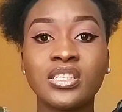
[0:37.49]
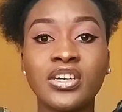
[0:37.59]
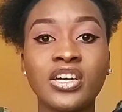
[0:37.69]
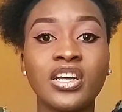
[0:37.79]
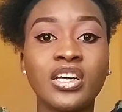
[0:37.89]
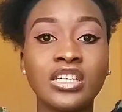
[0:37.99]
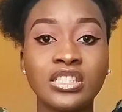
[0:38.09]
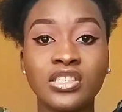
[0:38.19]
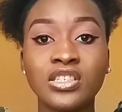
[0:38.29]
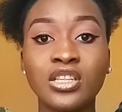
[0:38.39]
there are
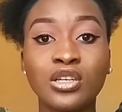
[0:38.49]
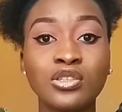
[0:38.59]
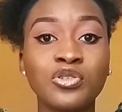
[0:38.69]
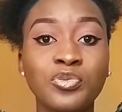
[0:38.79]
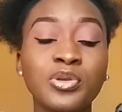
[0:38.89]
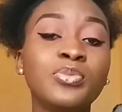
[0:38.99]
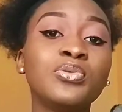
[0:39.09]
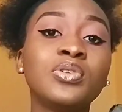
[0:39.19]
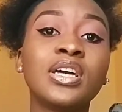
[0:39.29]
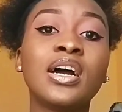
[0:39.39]
still a lot of
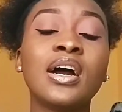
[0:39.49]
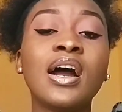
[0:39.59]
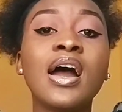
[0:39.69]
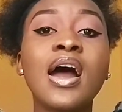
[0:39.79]
people that